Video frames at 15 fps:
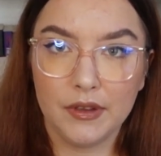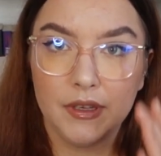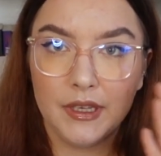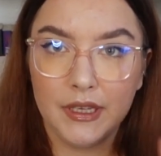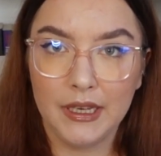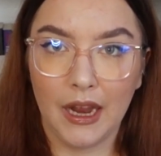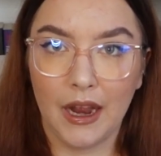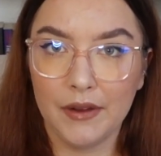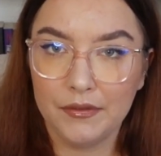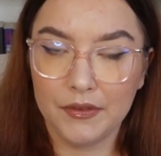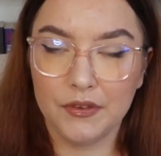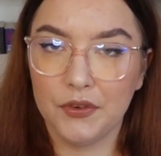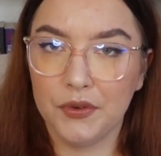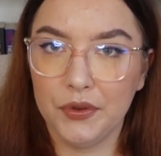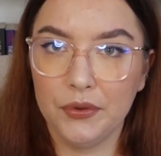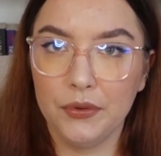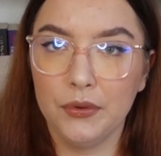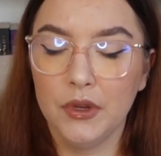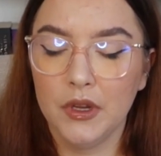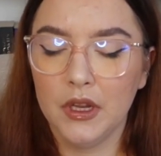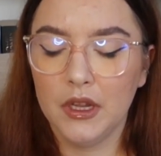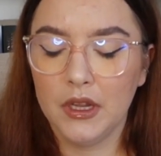the live
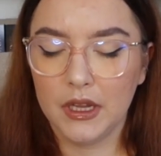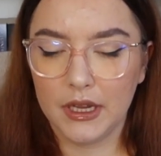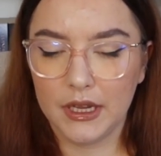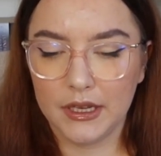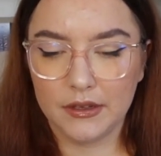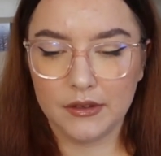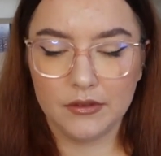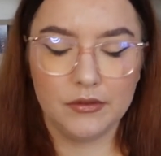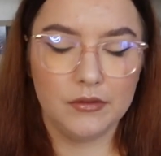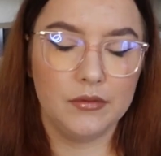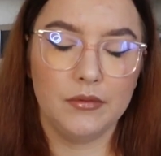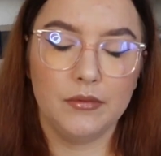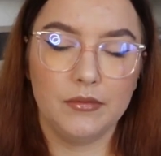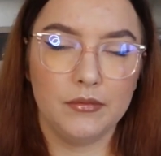interview and